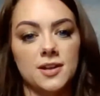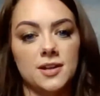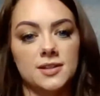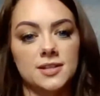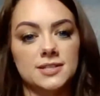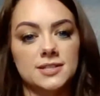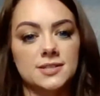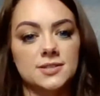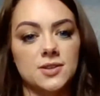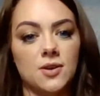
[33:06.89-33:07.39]
and
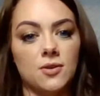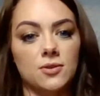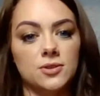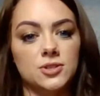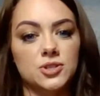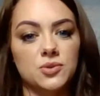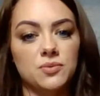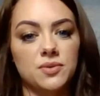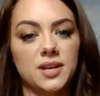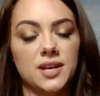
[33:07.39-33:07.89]
this is
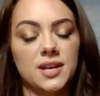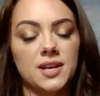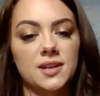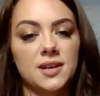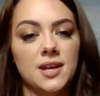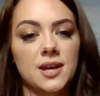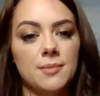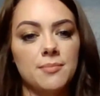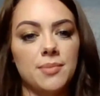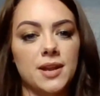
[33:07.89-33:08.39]
ultra weed,
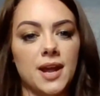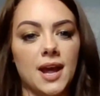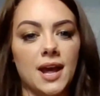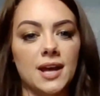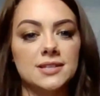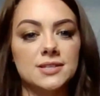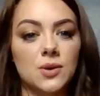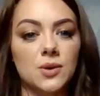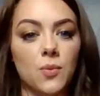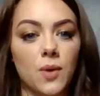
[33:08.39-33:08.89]
but it
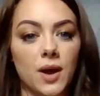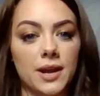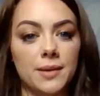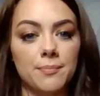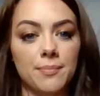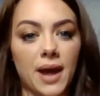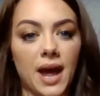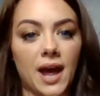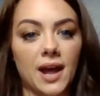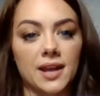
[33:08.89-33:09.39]
has a white
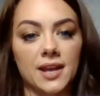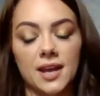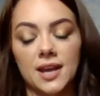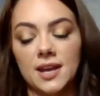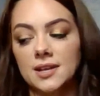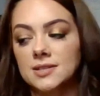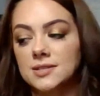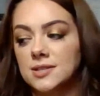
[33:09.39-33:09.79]
backing.